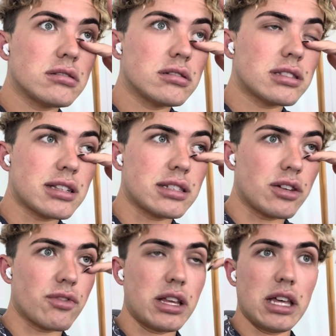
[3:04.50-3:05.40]
That's it
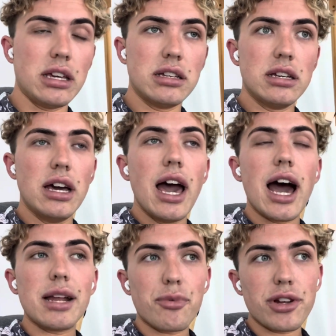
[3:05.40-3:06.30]
really
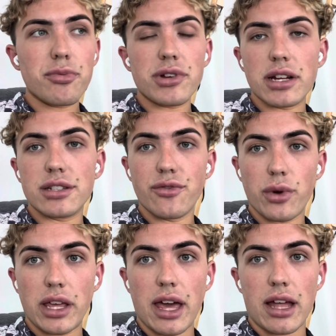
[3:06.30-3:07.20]
had a pretty productive
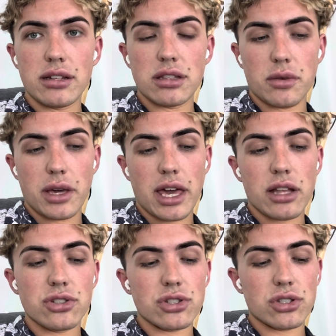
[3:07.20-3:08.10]
weekend, the
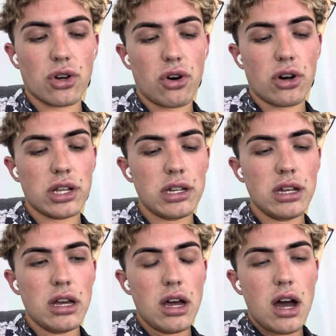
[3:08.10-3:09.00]
weekend just gone.
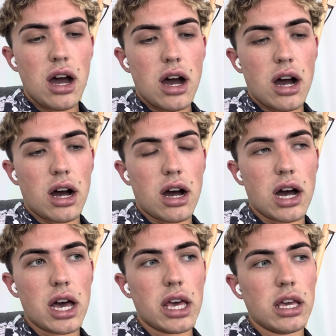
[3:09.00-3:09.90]

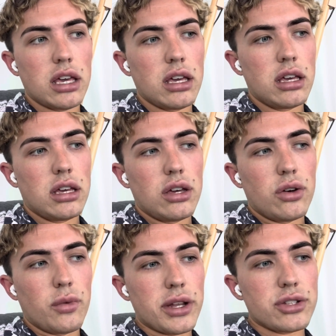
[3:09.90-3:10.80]
I
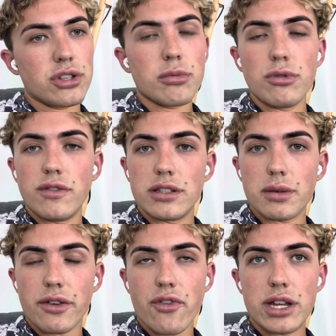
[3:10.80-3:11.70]
went to the movies with
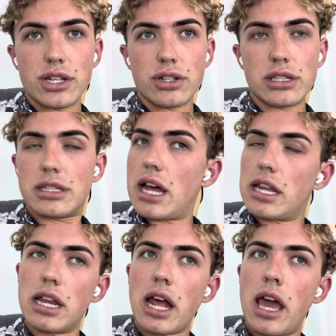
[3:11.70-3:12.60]
a friend on
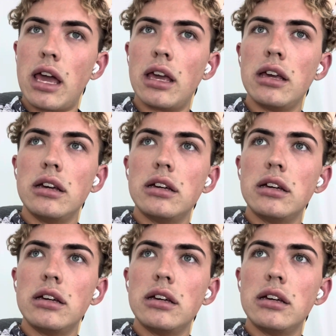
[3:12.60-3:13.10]
Saturday.